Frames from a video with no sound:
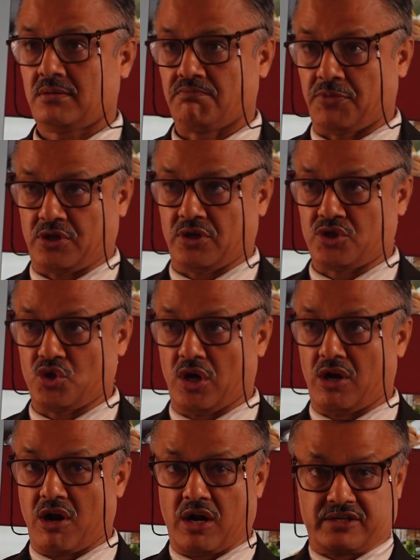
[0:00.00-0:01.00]
because you are
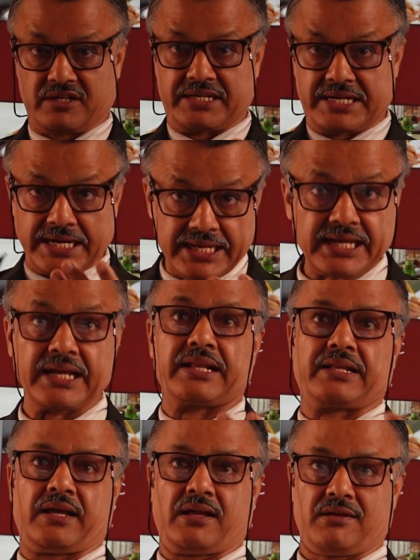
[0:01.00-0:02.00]
not getting
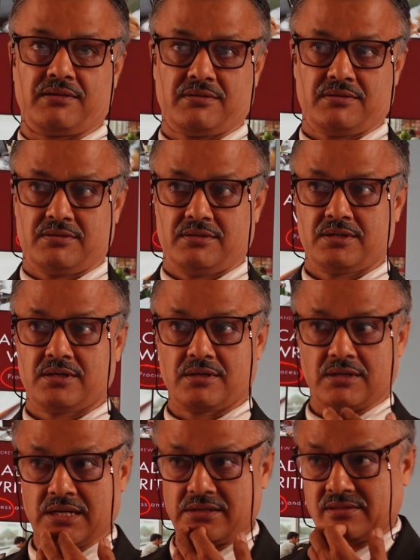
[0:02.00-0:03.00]
anything,
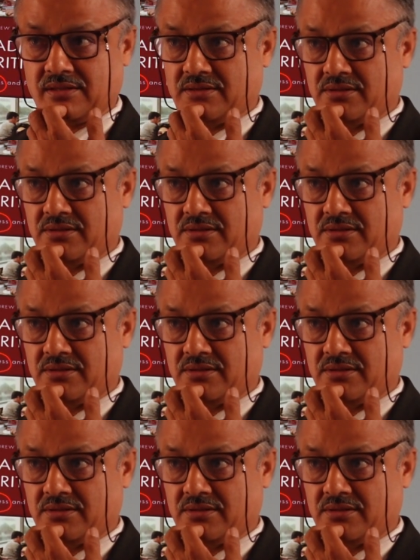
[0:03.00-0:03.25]
right?